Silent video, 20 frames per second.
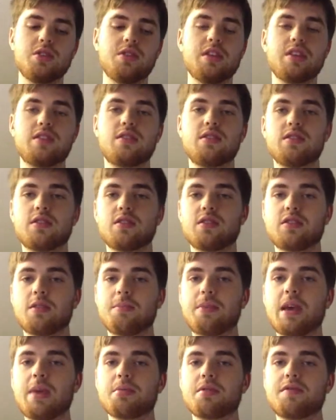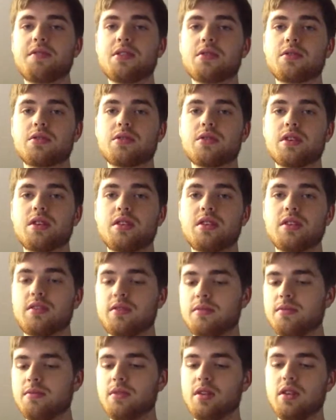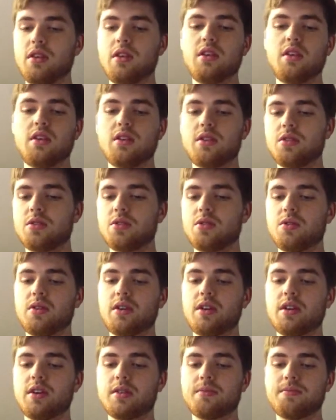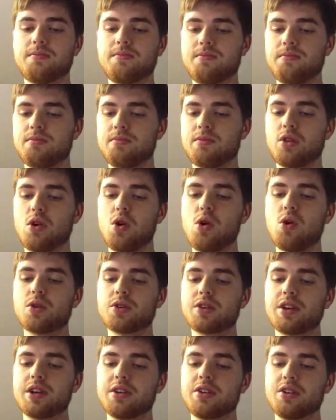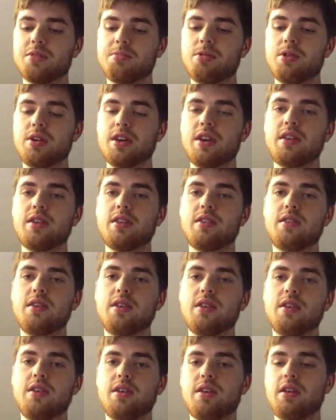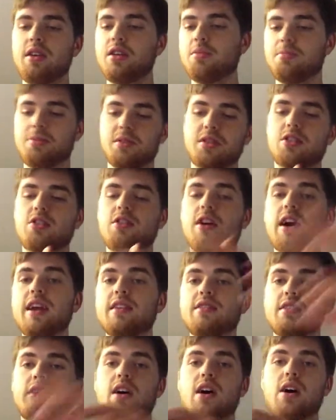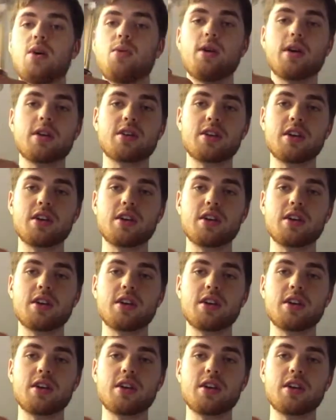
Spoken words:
this is just a paper filter in this little holder here. You put it, and you put the grinds in the hot water,